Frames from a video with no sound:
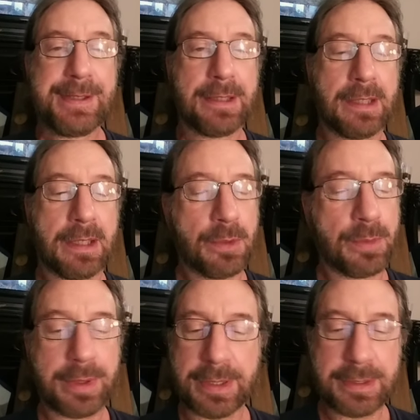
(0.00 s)

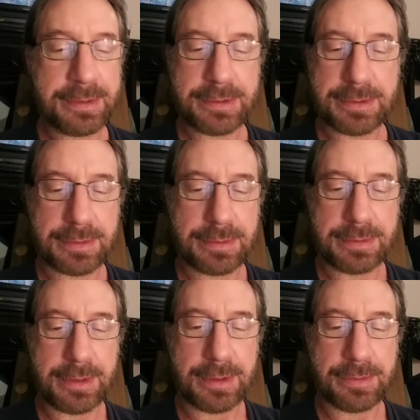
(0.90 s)
Or in,
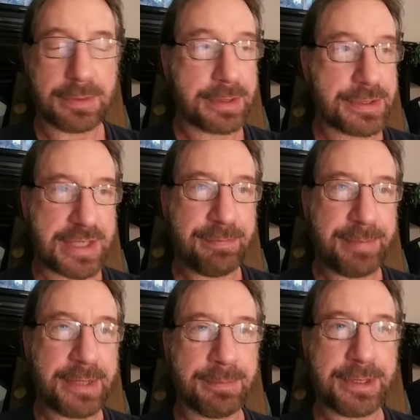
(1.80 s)
because I've
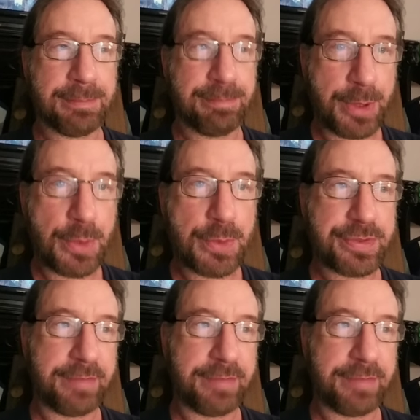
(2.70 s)
been in both,